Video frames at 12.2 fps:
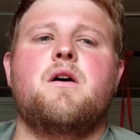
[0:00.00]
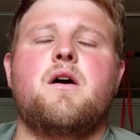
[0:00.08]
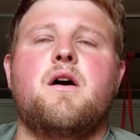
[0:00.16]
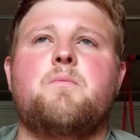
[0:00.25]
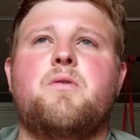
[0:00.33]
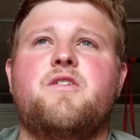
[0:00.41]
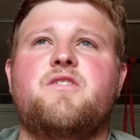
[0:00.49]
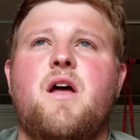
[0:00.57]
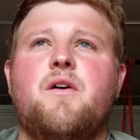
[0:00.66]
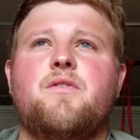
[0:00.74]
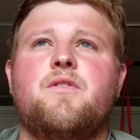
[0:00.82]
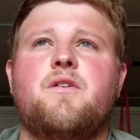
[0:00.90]
uh, press
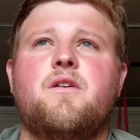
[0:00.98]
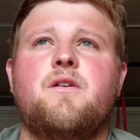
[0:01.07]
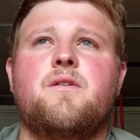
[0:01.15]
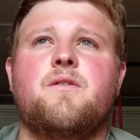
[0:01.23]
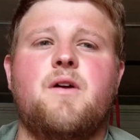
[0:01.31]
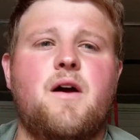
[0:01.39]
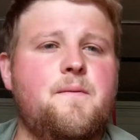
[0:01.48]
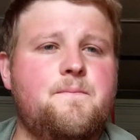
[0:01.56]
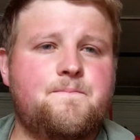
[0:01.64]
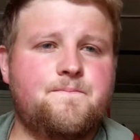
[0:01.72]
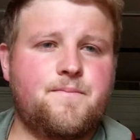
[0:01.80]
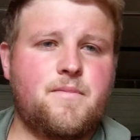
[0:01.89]
downs. Right,
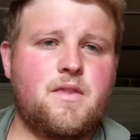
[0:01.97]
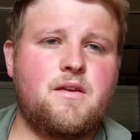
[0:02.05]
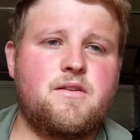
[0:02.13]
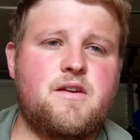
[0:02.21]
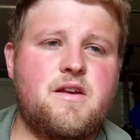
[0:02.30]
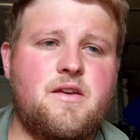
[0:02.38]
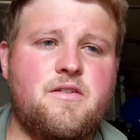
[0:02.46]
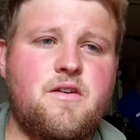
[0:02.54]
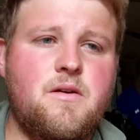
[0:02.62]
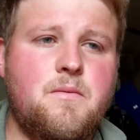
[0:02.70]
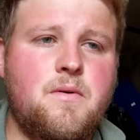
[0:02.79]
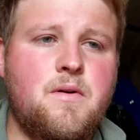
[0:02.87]
see you next clip.